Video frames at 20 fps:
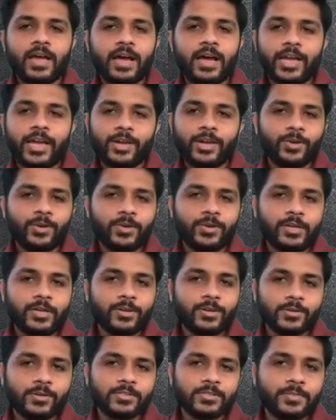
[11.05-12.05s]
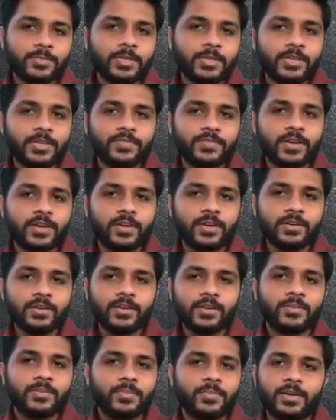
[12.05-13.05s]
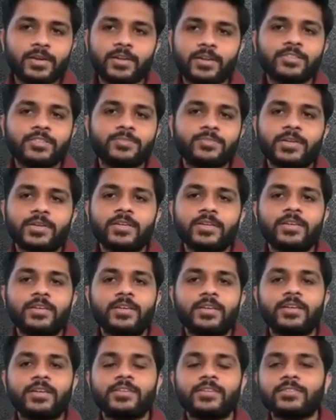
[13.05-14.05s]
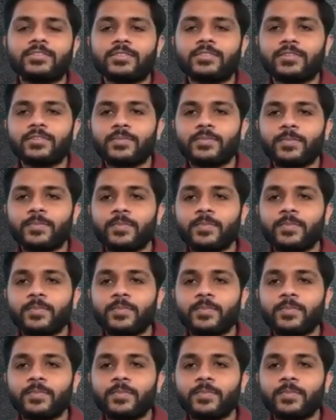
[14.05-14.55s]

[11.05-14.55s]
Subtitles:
I know it looks a bit difficult, but trust me, it isn't.